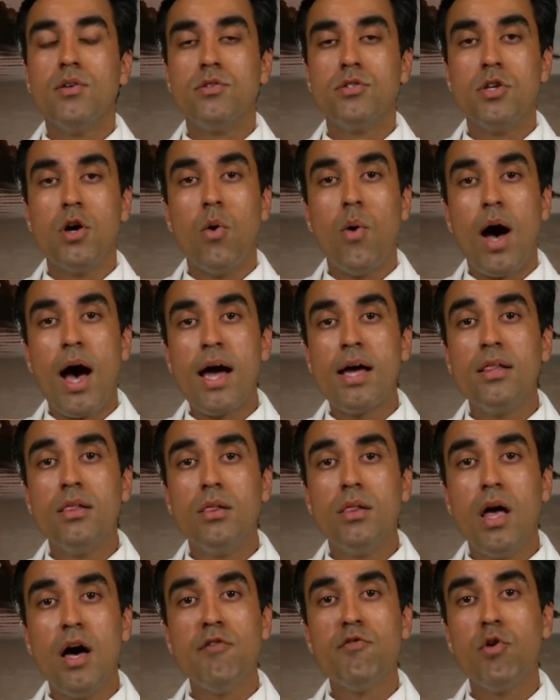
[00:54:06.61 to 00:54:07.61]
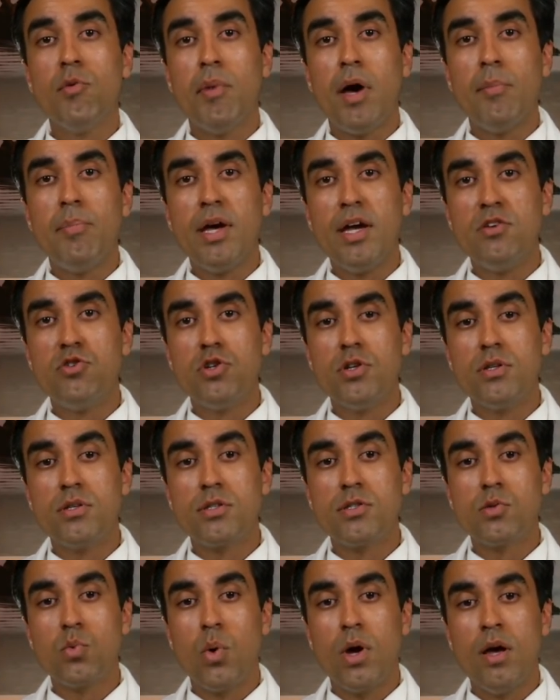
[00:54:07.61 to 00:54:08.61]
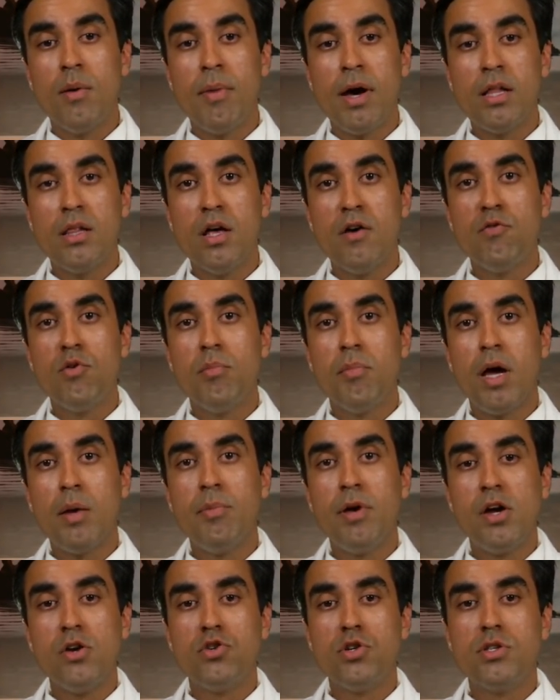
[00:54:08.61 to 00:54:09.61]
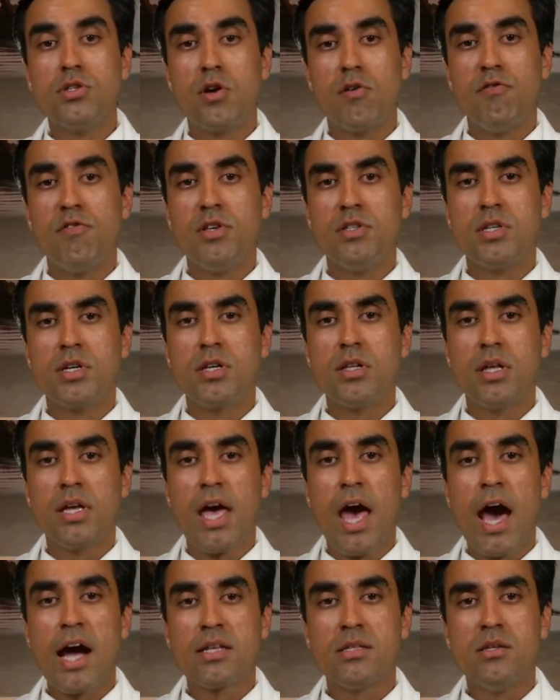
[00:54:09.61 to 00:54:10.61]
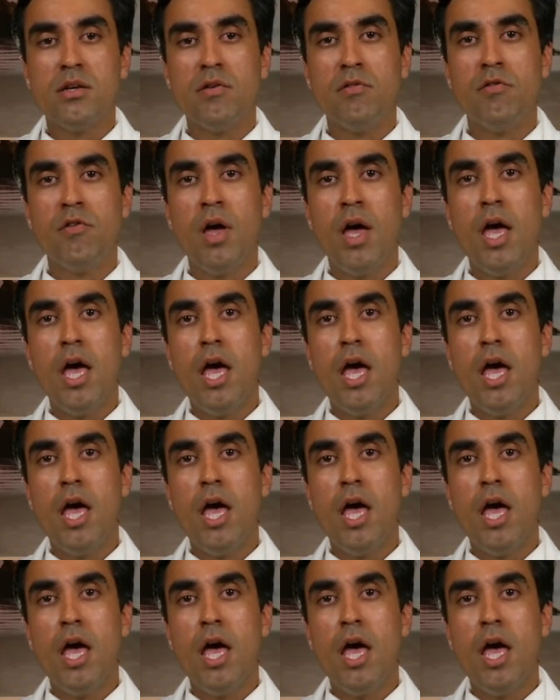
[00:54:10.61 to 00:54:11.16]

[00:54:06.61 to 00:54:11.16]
So I love when my patients swim. I love when my patients are physically active.